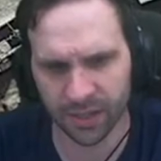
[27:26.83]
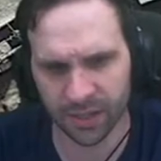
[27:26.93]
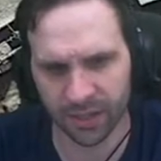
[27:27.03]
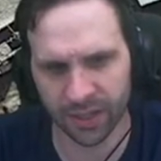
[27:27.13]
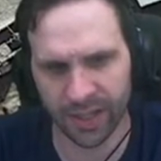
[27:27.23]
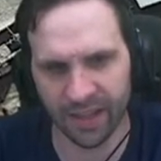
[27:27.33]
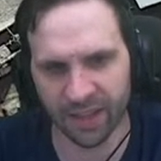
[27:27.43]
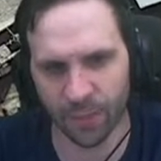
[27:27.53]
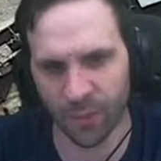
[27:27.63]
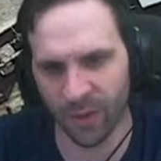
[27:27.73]
Look at that.
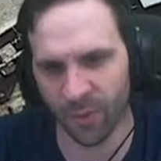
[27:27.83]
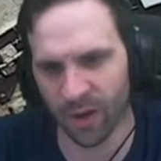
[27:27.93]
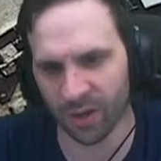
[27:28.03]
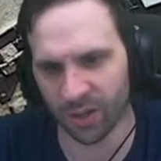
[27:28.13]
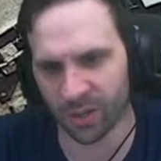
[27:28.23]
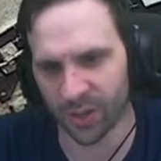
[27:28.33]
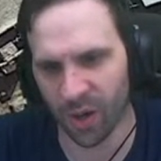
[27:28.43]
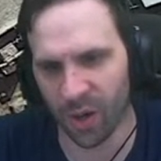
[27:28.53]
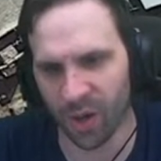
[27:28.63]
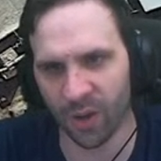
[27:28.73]
The pit wall goes
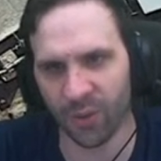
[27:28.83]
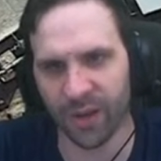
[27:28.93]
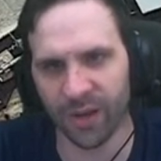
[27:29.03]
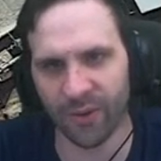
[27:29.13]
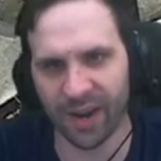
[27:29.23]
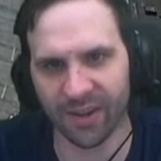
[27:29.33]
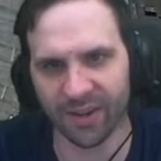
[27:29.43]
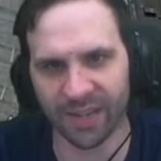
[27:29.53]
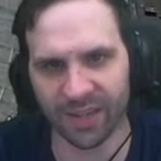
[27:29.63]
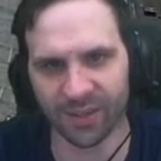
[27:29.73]
all the way around.
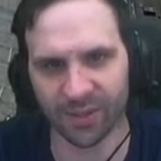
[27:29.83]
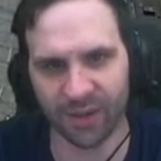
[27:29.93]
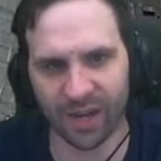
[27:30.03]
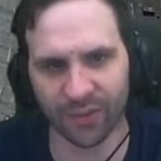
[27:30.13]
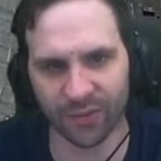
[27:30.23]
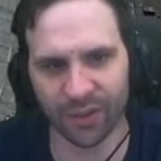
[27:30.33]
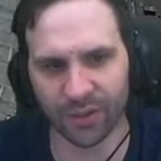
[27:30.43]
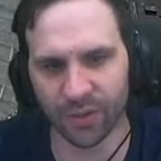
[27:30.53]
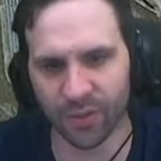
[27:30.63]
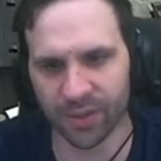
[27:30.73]
It goes around three of the
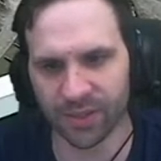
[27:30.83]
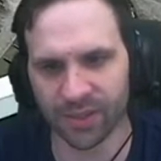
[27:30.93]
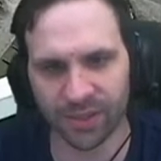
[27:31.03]
corners.